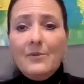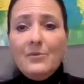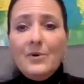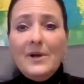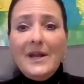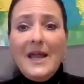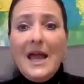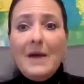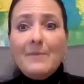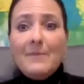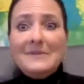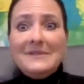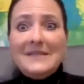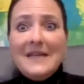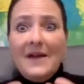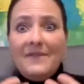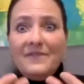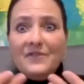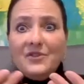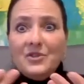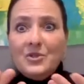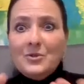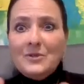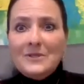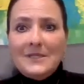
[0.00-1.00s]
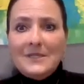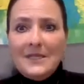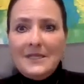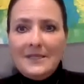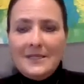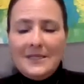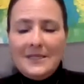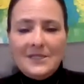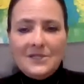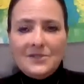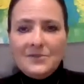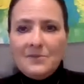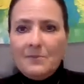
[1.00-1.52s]
And what happens after you see
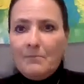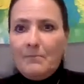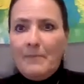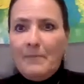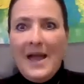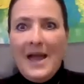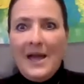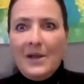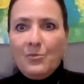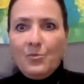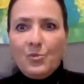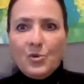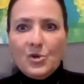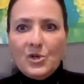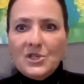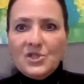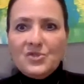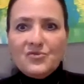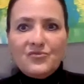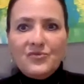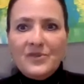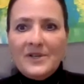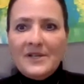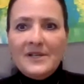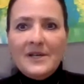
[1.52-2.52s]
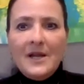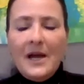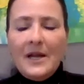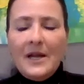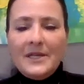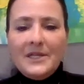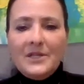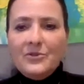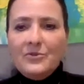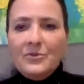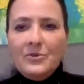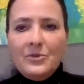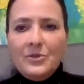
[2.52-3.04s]
these bad words written
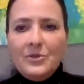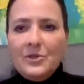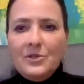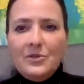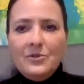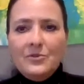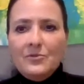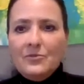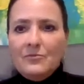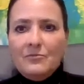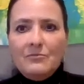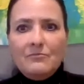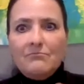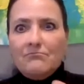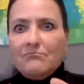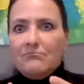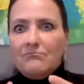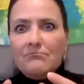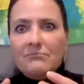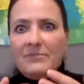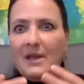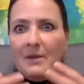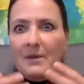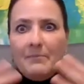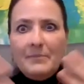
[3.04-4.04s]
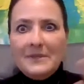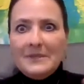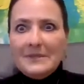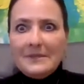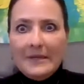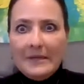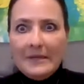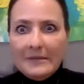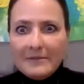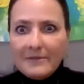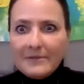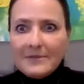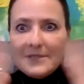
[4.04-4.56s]
on you? You get pissed out.